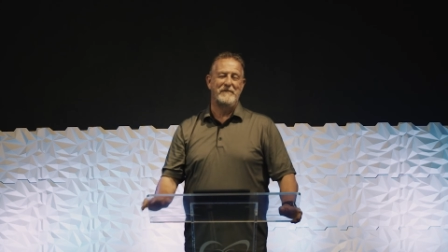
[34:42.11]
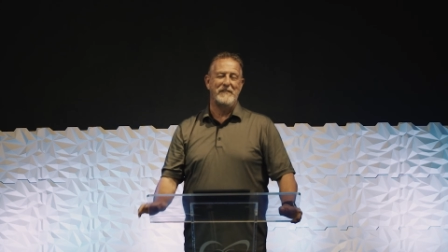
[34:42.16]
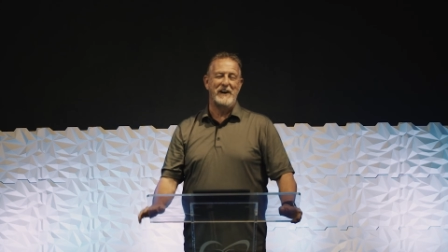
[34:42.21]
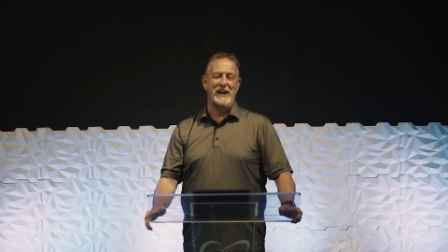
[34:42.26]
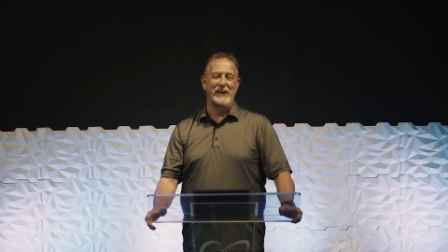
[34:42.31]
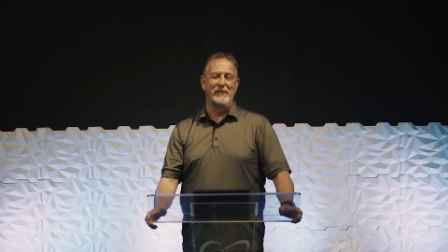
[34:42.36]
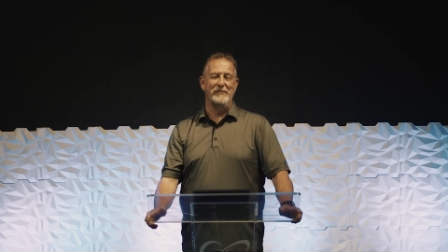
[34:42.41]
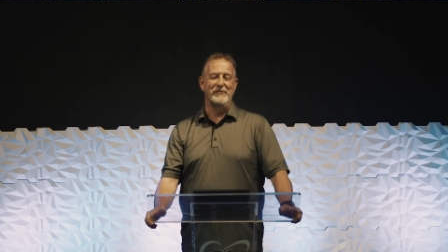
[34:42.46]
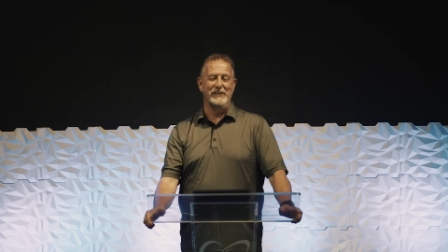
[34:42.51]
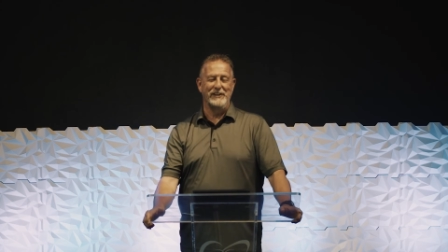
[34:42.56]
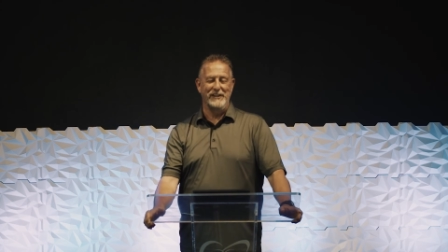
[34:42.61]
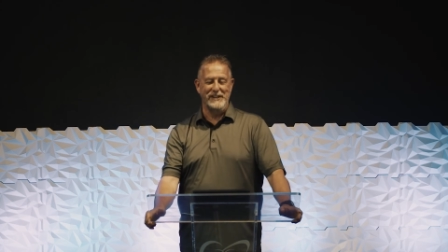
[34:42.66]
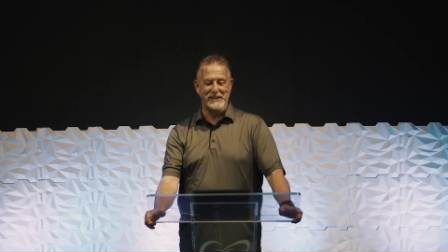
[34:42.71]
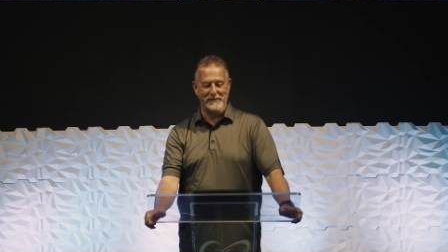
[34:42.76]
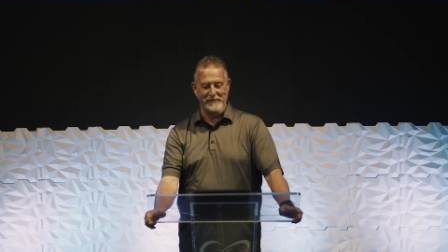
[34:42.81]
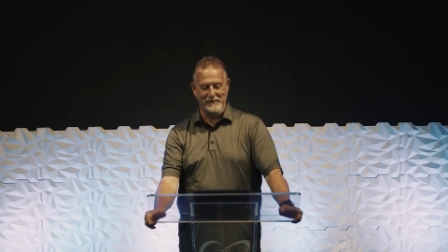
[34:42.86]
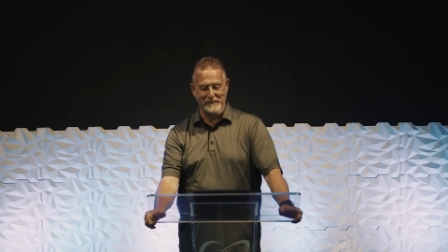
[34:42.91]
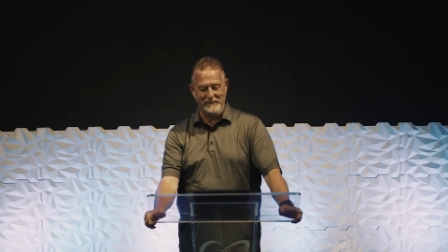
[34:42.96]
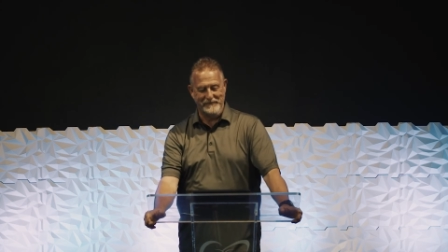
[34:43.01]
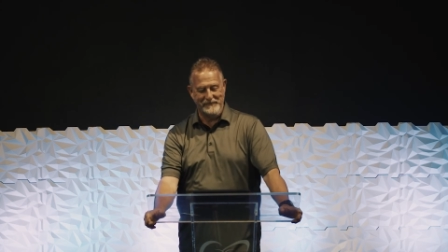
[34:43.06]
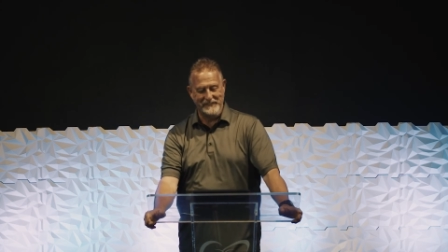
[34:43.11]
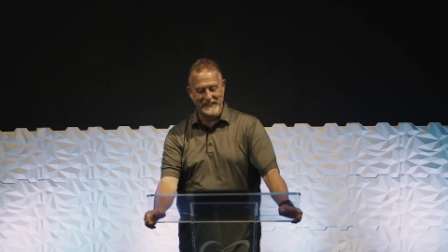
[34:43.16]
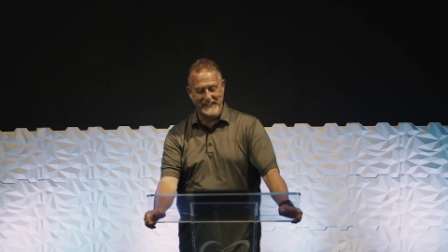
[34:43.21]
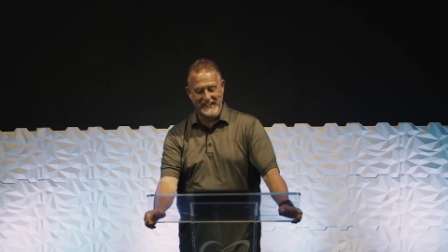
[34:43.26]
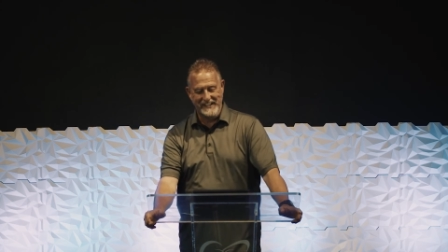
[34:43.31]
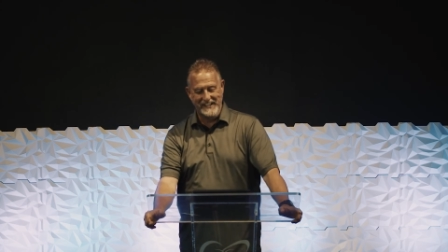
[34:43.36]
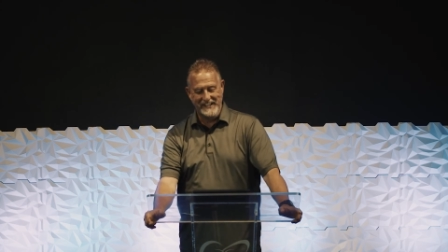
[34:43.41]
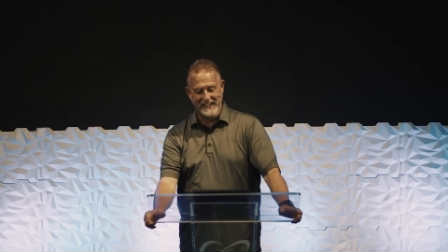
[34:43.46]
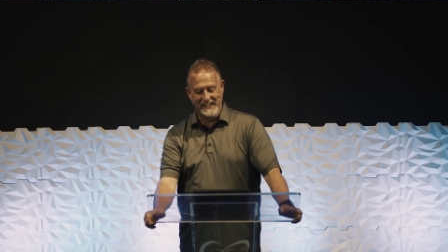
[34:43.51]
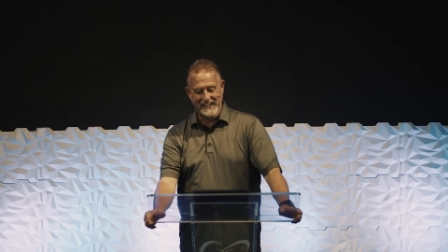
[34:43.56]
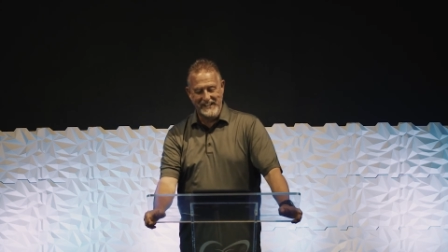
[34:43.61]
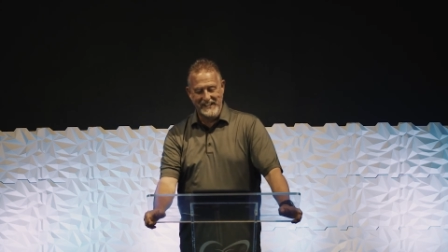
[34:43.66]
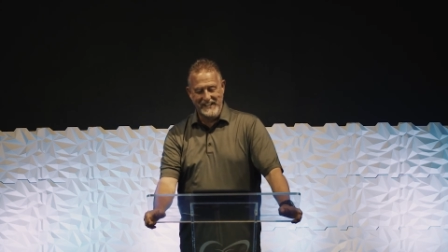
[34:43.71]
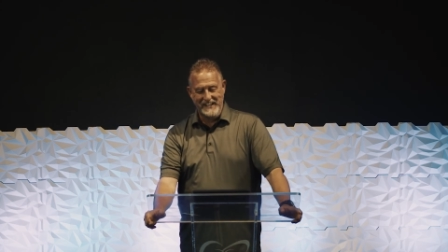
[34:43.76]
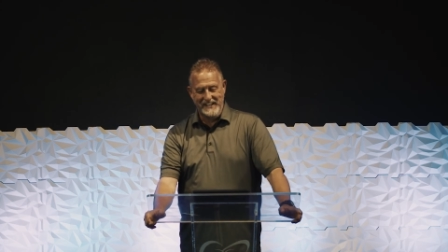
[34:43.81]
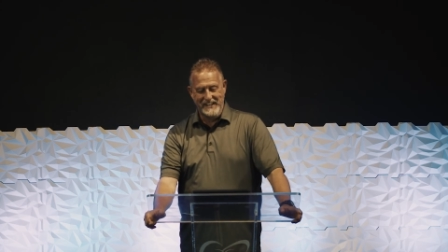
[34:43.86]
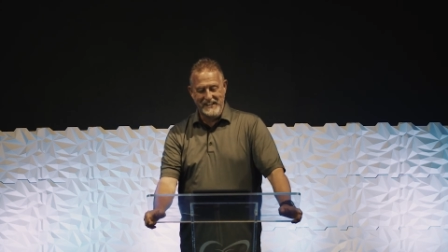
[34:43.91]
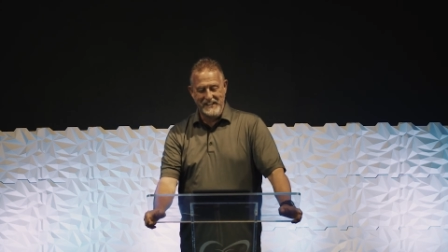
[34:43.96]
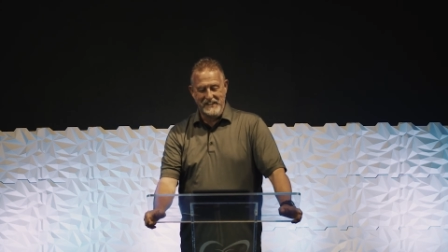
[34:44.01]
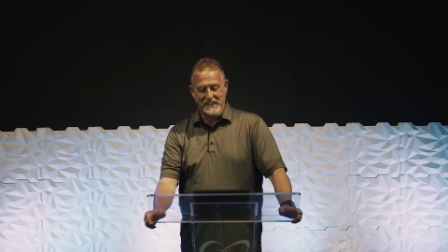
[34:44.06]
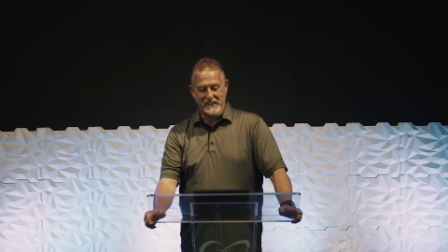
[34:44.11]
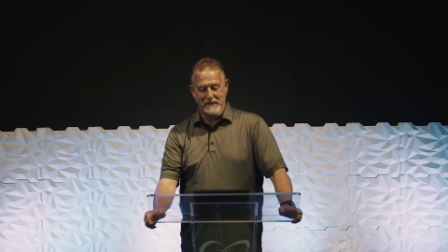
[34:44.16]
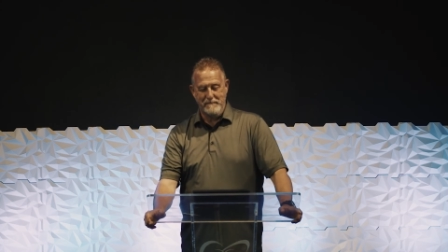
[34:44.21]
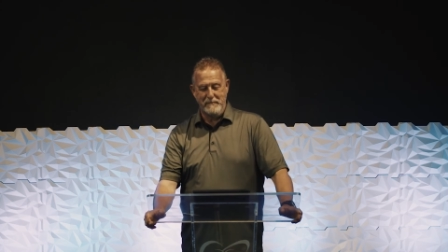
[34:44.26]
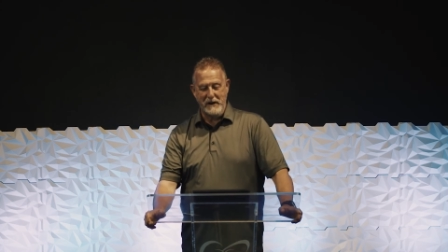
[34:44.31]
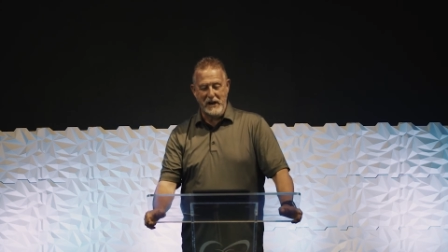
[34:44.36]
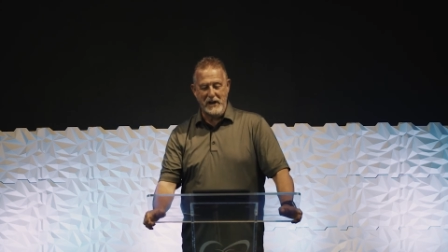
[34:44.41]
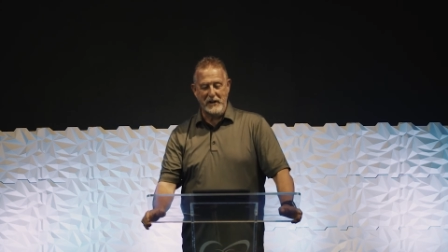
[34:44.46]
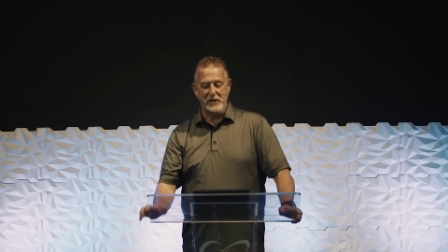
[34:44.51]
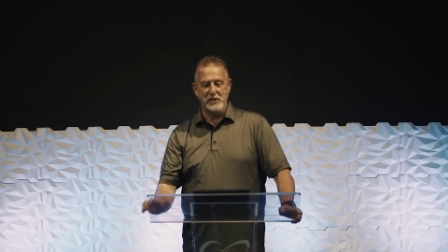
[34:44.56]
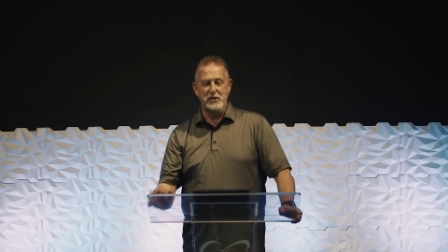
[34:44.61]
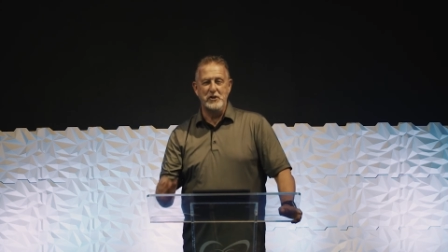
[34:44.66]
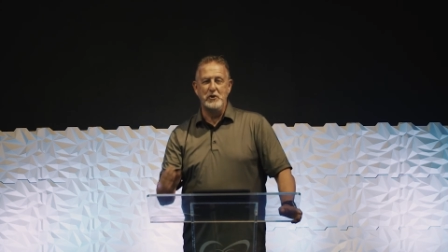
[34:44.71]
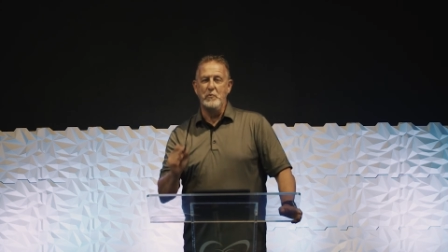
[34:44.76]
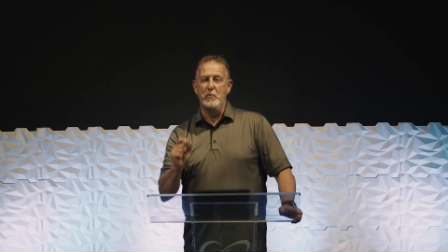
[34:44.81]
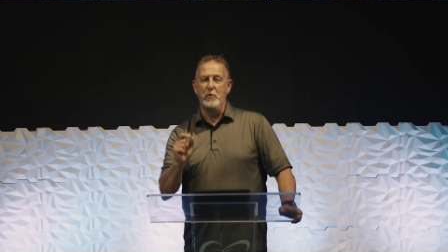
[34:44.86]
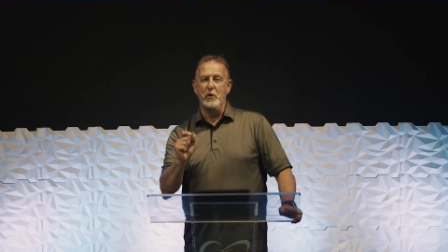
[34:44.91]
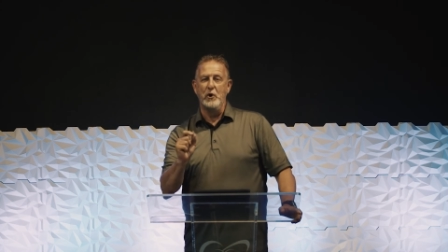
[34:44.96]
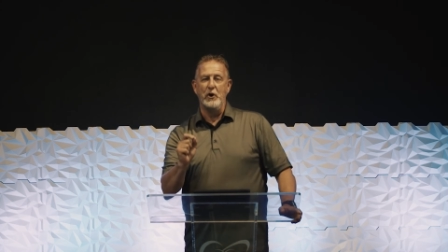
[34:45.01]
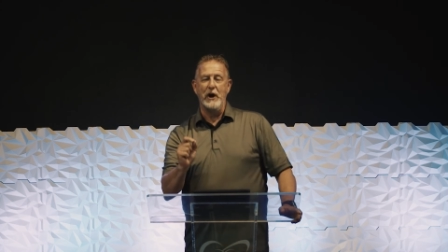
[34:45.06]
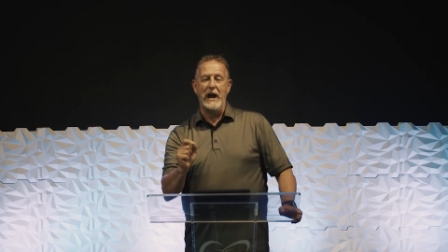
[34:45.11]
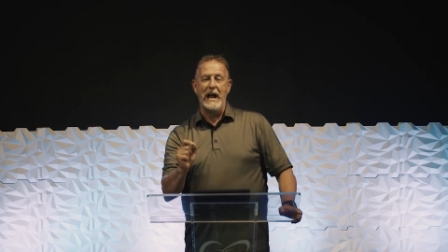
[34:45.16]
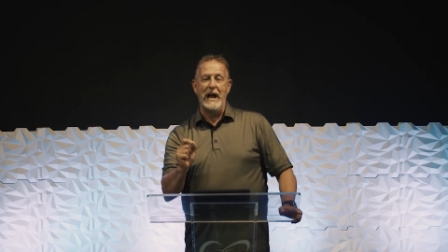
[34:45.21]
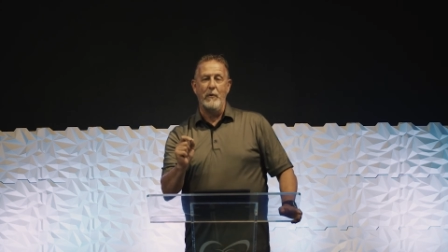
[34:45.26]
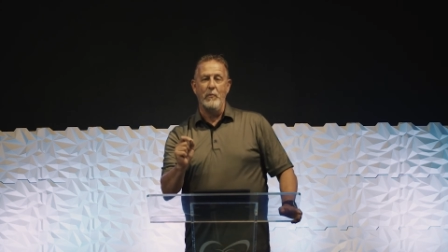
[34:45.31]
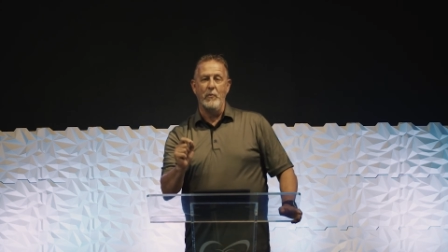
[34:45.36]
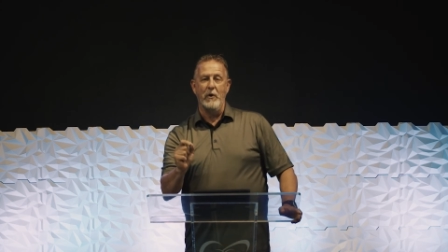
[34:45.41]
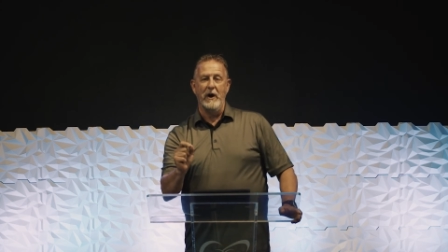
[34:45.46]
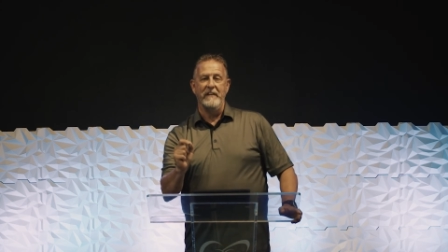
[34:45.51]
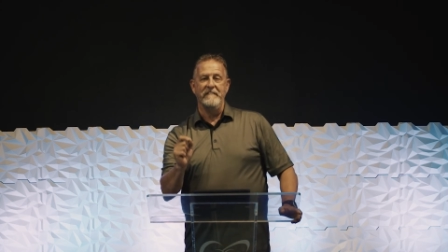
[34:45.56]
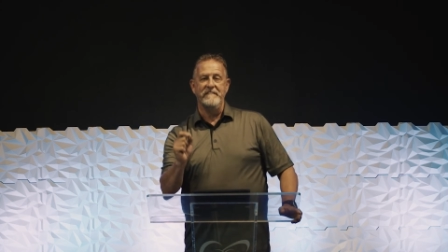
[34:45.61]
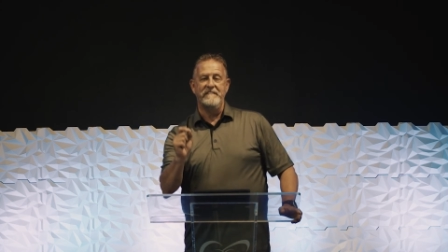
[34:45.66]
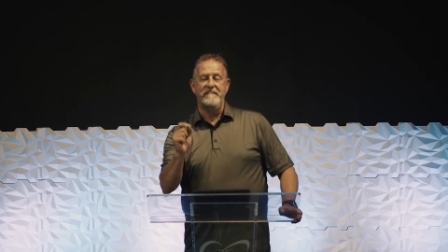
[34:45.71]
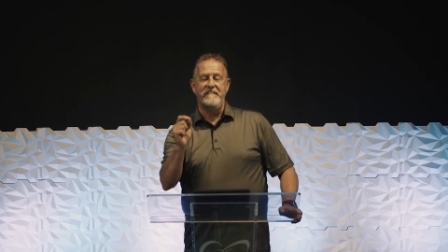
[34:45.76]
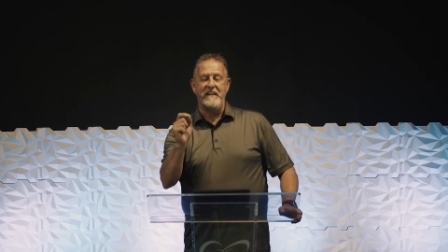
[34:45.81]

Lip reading: Follow the Leader? The better you were at what?